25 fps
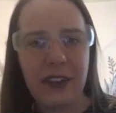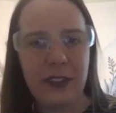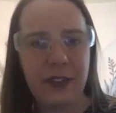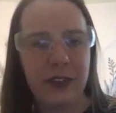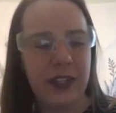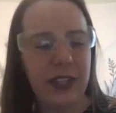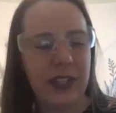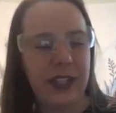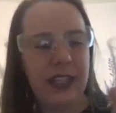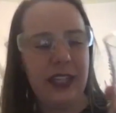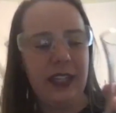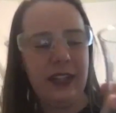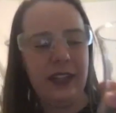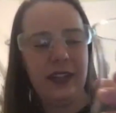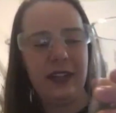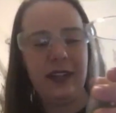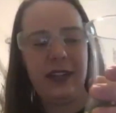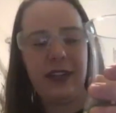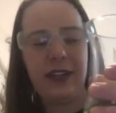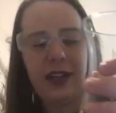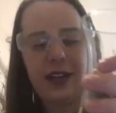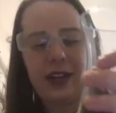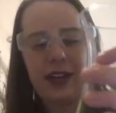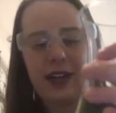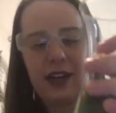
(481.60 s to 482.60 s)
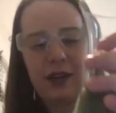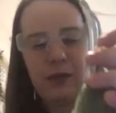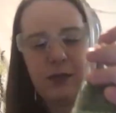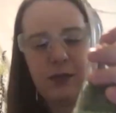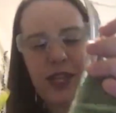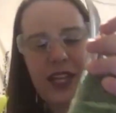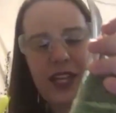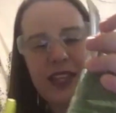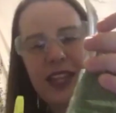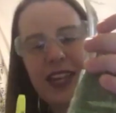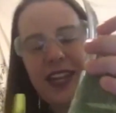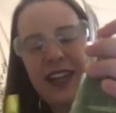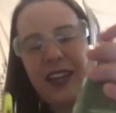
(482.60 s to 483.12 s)
really,
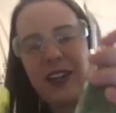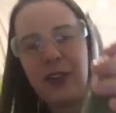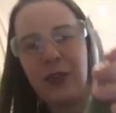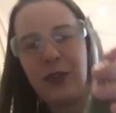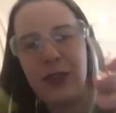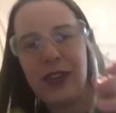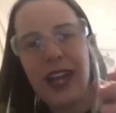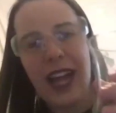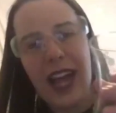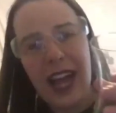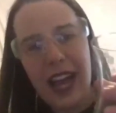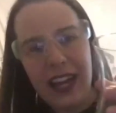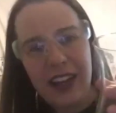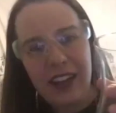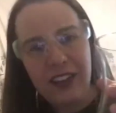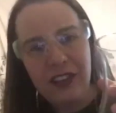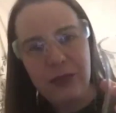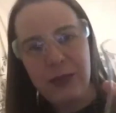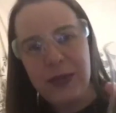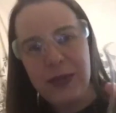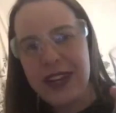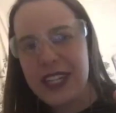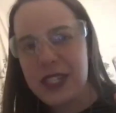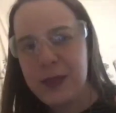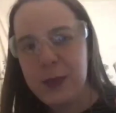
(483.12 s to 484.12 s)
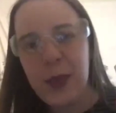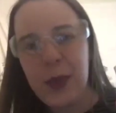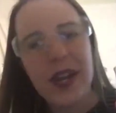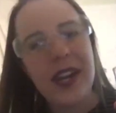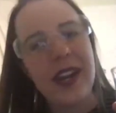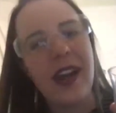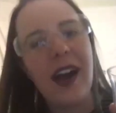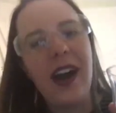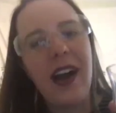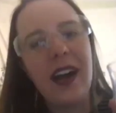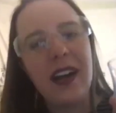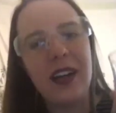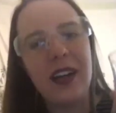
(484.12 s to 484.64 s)
in that it'll kind of mix but not